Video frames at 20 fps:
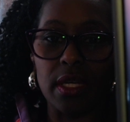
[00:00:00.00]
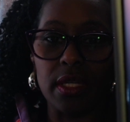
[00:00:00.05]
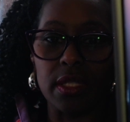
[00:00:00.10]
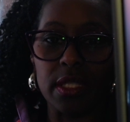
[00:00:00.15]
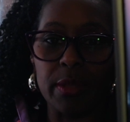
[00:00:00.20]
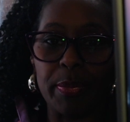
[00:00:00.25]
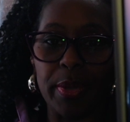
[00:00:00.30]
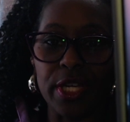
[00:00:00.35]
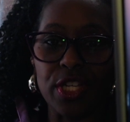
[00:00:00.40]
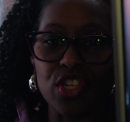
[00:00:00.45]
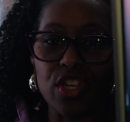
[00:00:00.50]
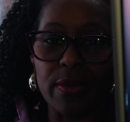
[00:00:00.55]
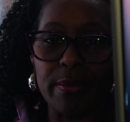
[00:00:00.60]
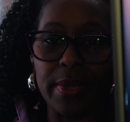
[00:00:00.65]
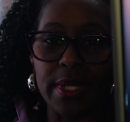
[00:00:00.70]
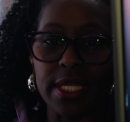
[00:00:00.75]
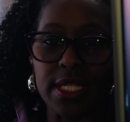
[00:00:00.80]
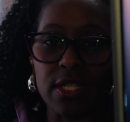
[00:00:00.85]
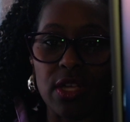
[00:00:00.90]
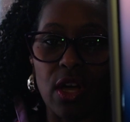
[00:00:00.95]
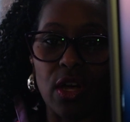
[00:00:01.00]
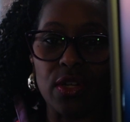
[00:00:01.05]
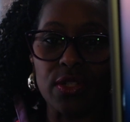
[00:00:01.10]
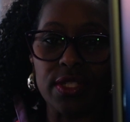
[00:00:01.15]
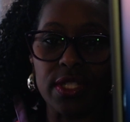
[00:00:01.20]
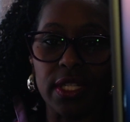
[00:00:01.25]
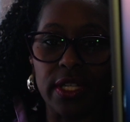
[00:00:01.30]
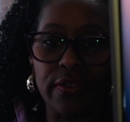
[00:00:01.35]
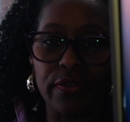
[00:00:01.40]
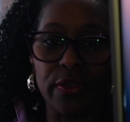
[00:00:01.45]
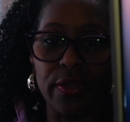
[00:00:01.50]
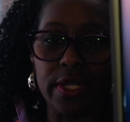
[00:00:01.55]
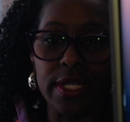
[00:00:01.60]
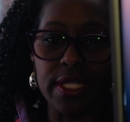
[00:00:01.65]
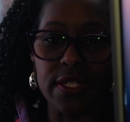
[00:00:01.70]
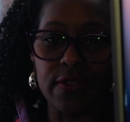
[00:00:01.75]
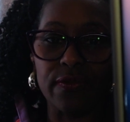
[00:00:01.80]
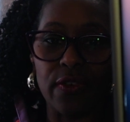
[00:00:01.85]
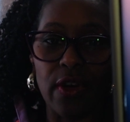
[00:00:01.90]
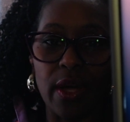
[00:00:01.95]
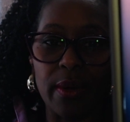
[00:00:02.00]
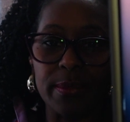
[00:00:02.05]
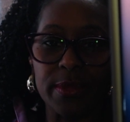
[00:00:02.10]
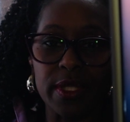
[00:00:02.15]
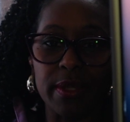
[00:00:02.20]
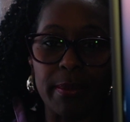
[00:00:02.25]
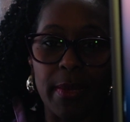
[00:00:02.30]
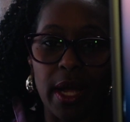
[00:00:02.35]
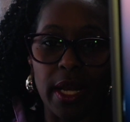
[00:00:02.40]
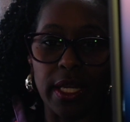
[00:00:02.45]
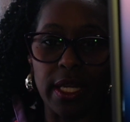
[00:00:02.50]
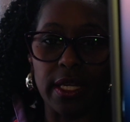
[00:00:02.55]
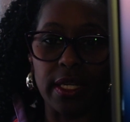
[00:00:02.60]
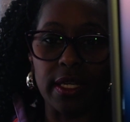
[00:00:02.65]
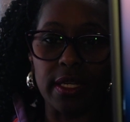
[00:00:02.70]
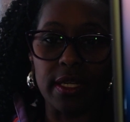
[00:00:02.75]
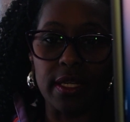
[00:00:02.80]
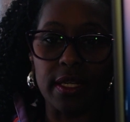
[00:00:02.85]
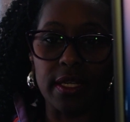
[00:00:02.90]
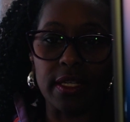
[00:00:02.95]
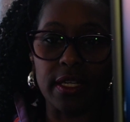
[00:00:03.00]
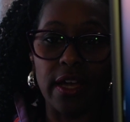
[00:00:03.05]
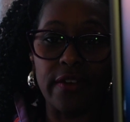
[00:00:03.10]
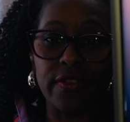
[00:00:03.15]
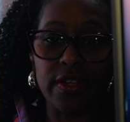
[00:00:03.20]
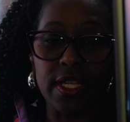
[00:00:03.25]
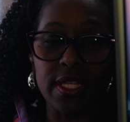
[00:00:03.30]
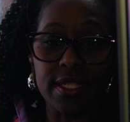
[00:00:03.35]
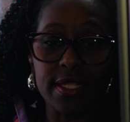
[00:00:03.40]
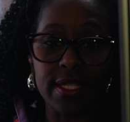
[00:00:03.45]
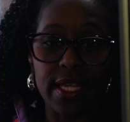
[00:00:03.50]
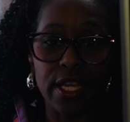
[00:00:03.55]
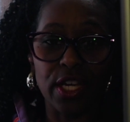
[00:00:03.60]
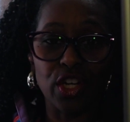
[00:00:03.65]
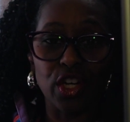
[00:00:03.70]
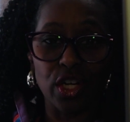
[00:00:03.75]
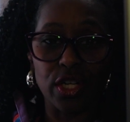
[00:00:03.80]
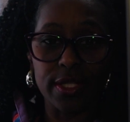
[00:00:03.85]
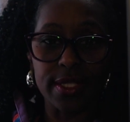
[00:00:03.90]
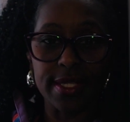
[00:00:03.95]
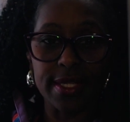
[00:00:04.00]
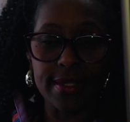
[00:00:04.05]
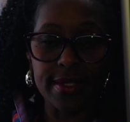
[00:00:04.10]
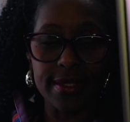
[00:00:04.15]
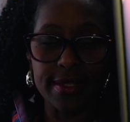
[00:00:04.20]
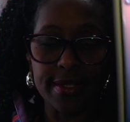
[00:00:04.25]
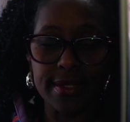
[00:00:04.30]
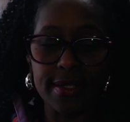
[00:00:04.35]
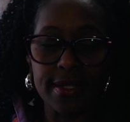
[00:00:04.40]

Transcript: depiction, but it's called Deliverance from Demonic Covenants and Curses.